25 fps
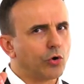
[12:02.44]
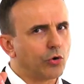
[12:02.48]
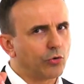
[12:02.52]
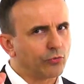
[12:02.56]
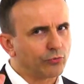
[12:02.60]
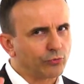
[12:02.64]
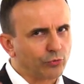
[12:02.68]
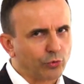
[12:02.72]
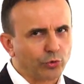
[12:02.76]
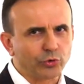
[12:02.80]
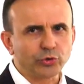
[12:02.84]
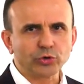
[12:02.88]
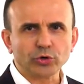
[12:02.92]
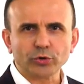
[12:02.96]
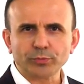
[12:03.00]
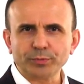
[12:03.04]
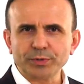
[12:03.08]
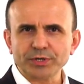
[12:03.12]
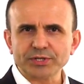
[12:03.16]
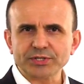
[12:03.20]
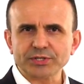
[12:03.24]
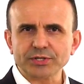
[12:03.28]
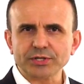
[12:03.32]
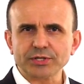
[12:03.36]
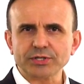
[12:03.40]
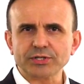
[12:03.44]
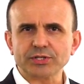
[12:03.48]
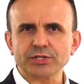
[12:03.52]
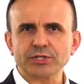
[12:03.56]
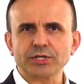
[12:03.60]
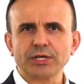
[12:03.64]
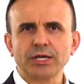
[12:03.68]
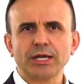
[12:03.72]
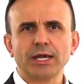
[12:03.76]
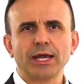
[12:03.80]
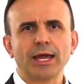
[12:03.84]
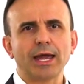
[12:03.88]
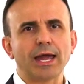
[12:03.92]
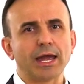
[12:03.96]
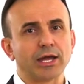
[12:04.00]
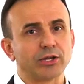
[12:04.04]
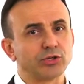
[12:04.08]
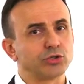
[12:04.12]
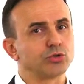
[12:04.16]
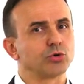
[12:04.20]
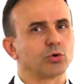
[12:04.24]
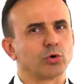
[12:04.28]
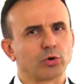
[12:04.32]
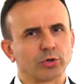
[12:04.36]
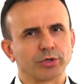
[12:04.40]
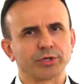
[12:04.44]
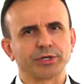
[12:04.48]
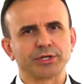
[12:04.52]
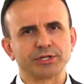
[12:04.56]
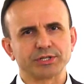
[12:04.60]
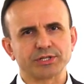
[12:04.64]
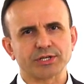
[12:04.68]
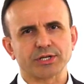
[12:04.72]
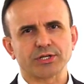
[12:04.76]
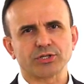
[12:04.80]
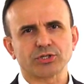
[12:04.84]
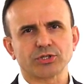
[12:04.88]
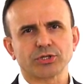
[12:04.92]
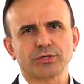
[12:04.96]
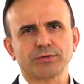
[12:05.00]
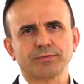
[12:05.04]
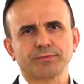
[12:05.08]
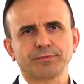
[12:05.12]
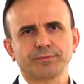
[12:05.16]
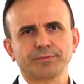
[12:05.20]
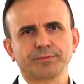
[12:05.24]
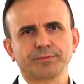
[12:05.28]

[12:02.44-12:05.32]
for your business and your organization.